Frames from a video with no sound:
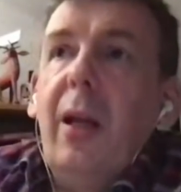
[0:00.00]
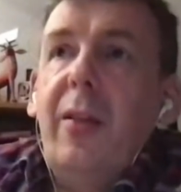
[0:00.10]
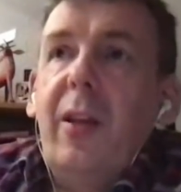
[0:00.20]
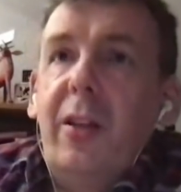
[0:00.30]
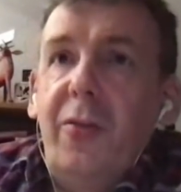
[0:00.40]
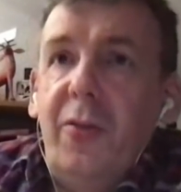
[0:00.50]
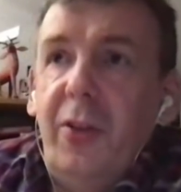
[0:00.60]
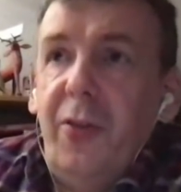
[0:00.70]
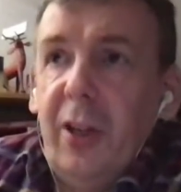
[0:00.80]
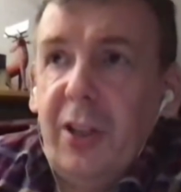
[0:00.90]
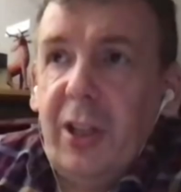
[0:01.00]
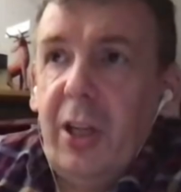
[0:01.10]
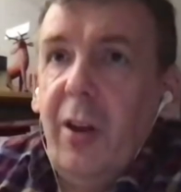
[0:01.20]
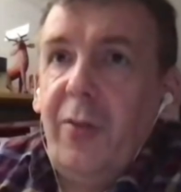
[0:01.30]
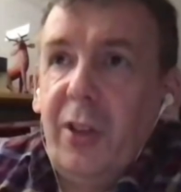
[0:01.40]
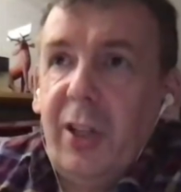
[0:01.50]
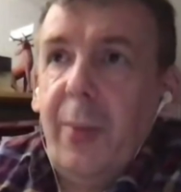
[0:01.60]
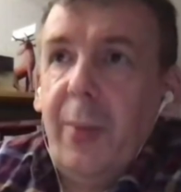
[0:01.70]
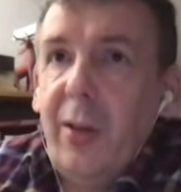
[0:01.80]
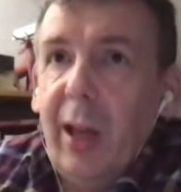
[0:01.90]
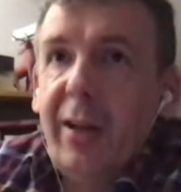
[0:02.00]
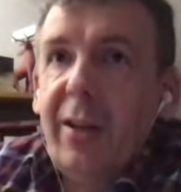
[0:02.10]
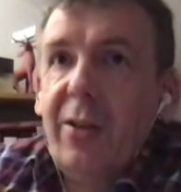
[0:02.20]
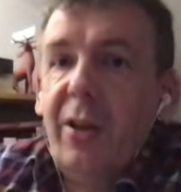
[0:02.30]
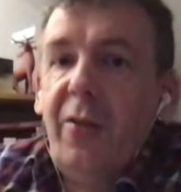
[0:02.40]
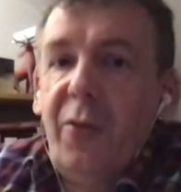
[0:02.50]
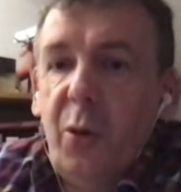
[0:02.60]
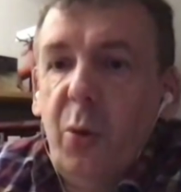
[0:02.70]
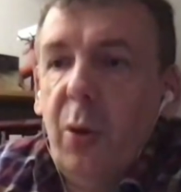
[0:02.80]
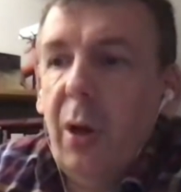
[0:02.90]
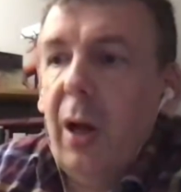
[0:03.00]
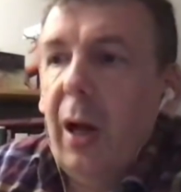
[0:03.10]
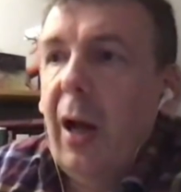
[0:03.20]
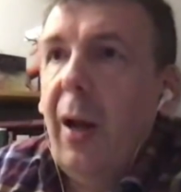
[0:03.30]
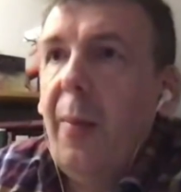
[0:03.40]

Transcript: Well, I mean, I think the first thing you have to say about that is that if you